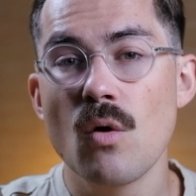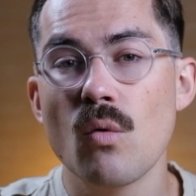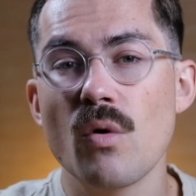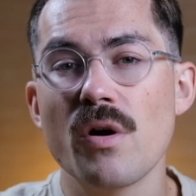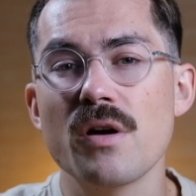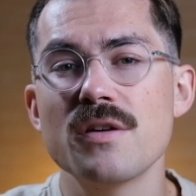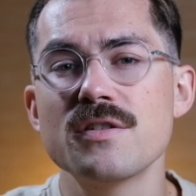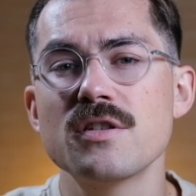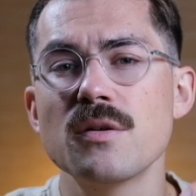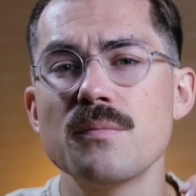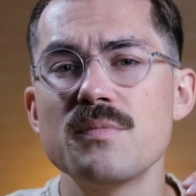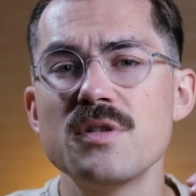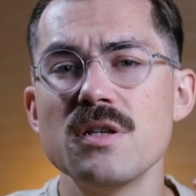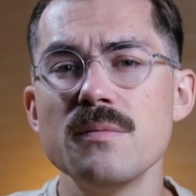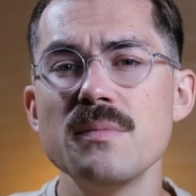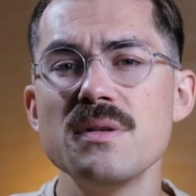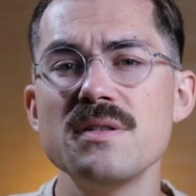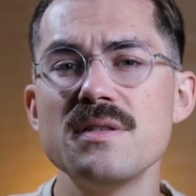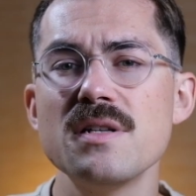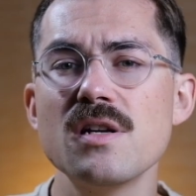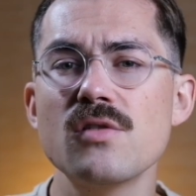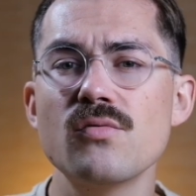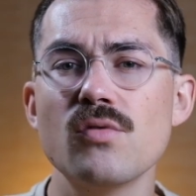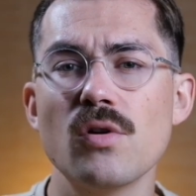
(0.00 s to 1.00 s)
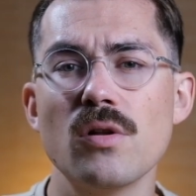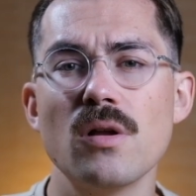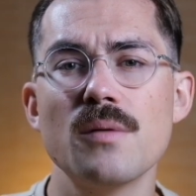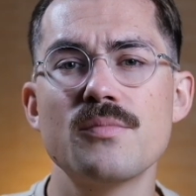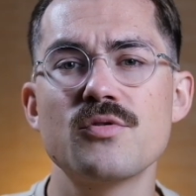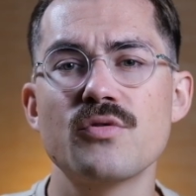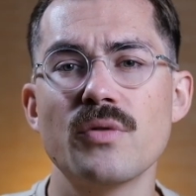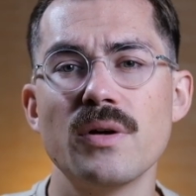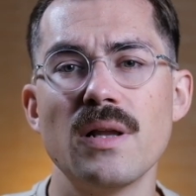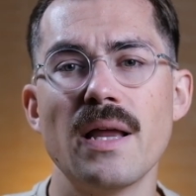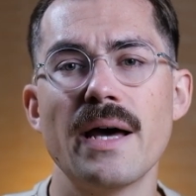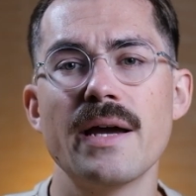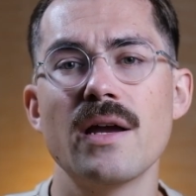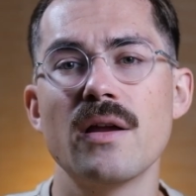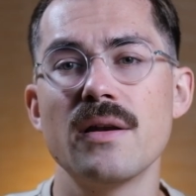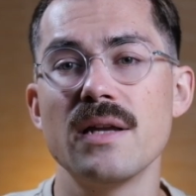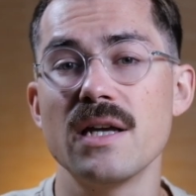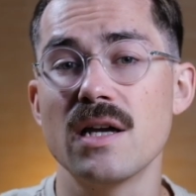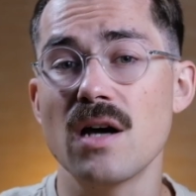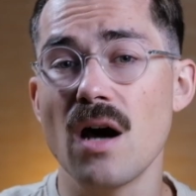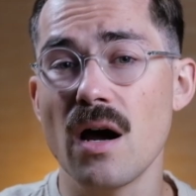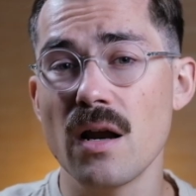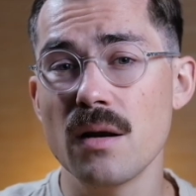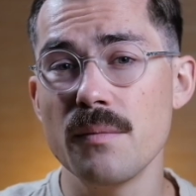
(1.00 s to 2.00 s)
Whereas optimistic rollups rely on
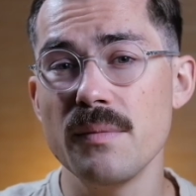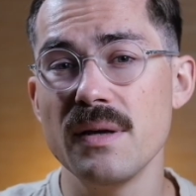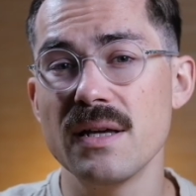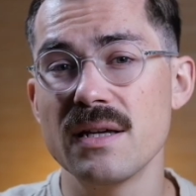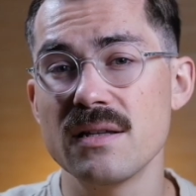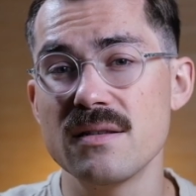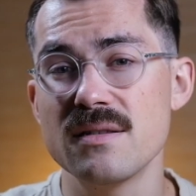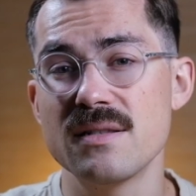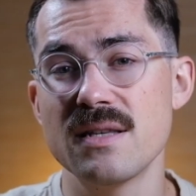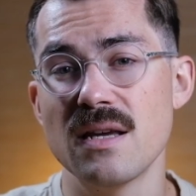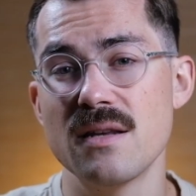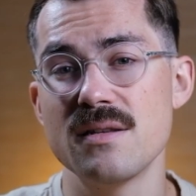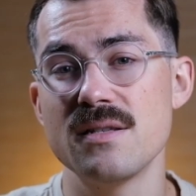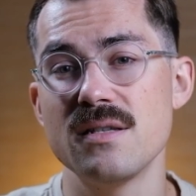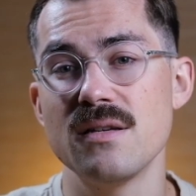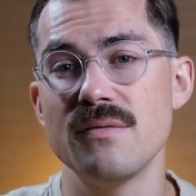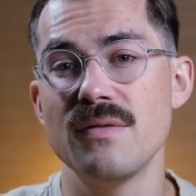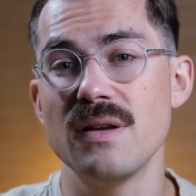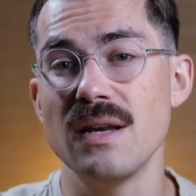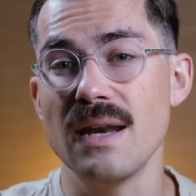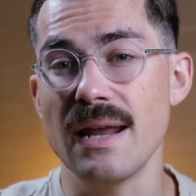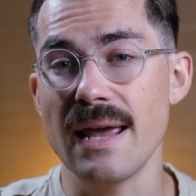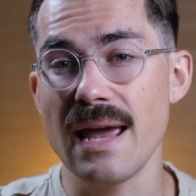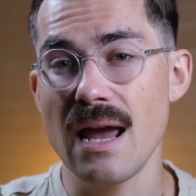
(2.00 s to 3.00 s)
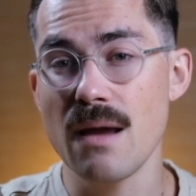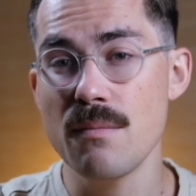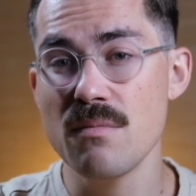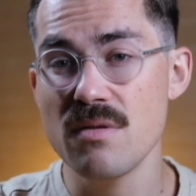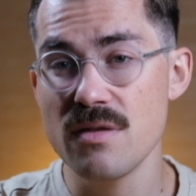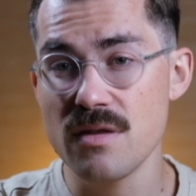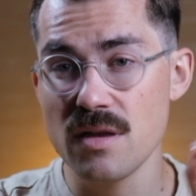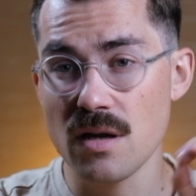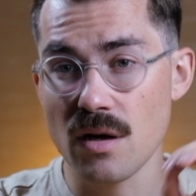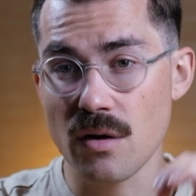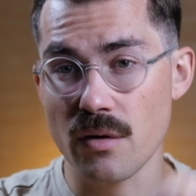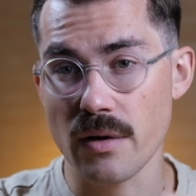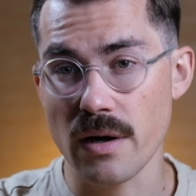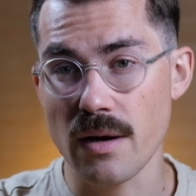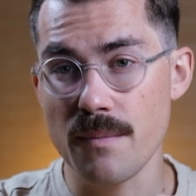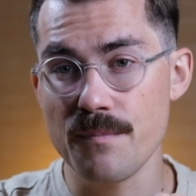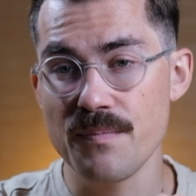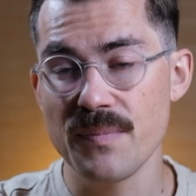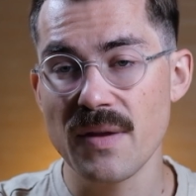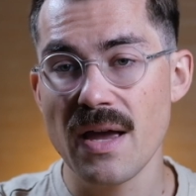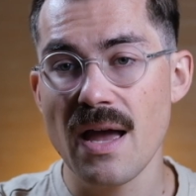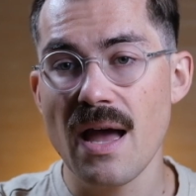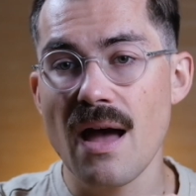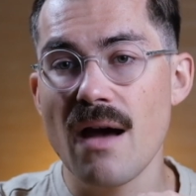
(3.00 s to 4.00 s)
economic incentive and game theory,
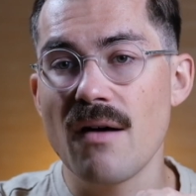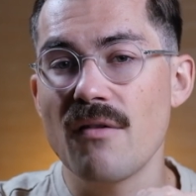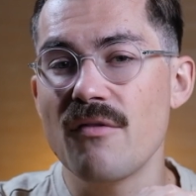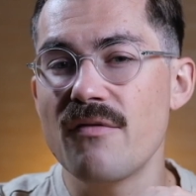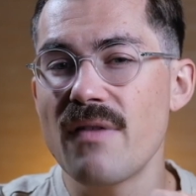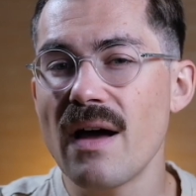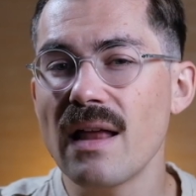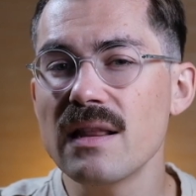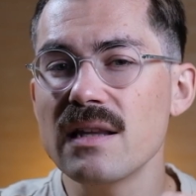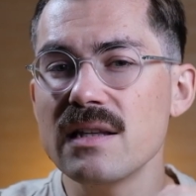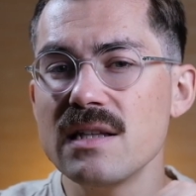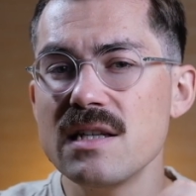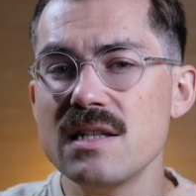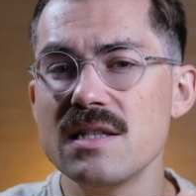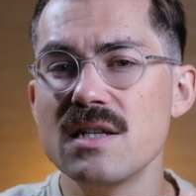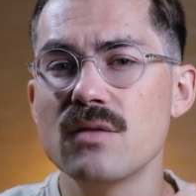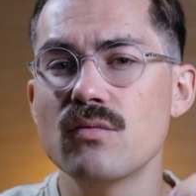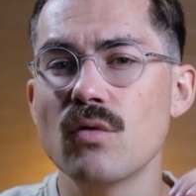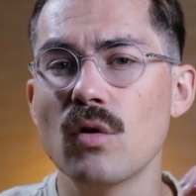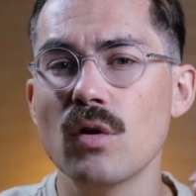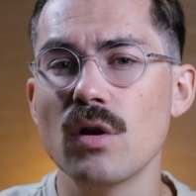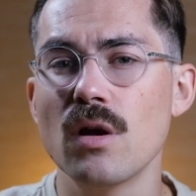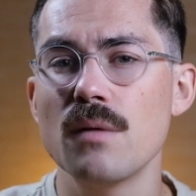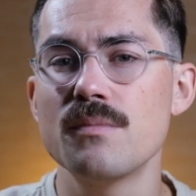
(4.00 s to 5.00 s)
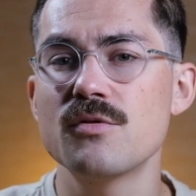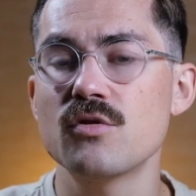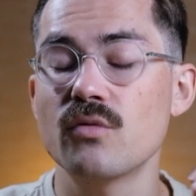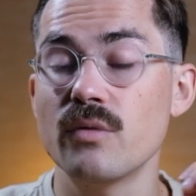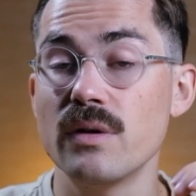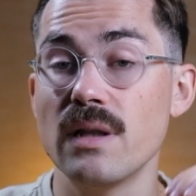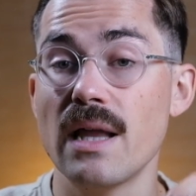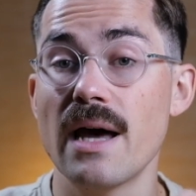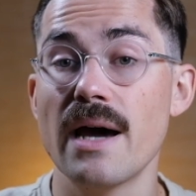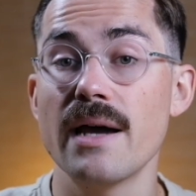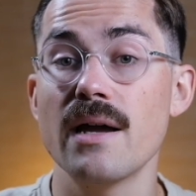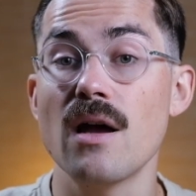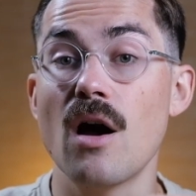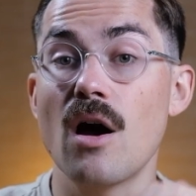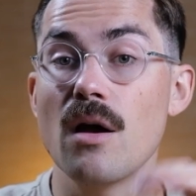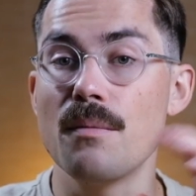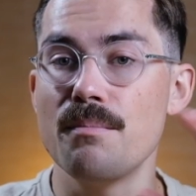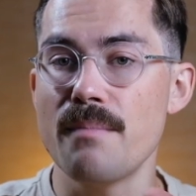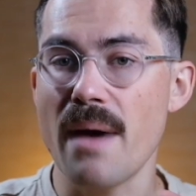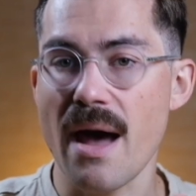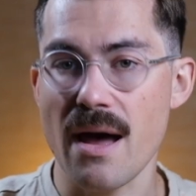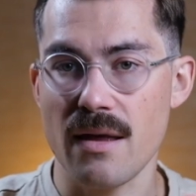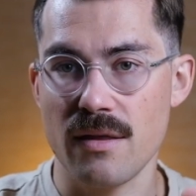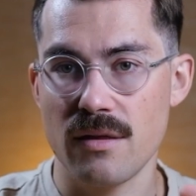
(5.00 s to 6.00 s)
validity rollups rely
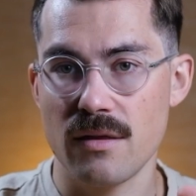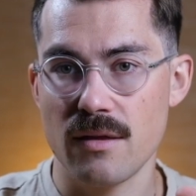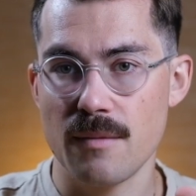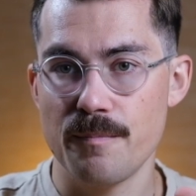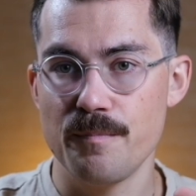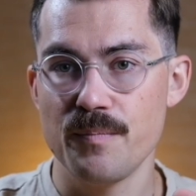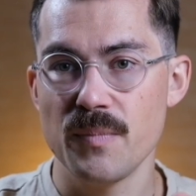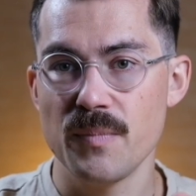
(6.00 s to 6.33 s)
on math.